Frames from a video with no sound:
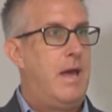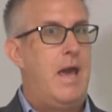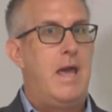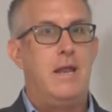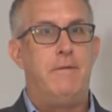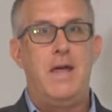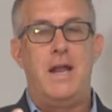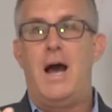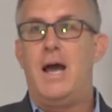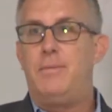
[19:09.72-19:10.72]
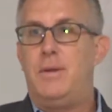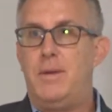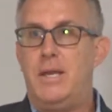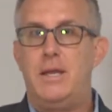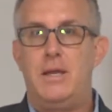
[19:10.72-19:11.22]
And if that IEP
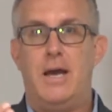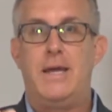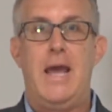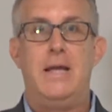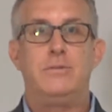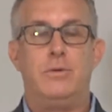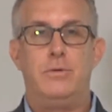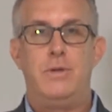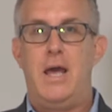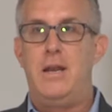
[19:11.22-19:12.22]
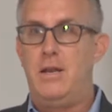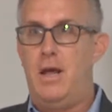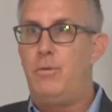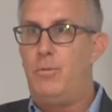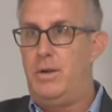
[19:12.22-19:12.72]
meeting got canceled and
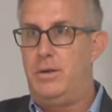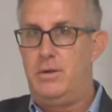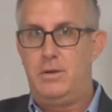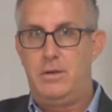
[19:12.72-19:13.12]
another one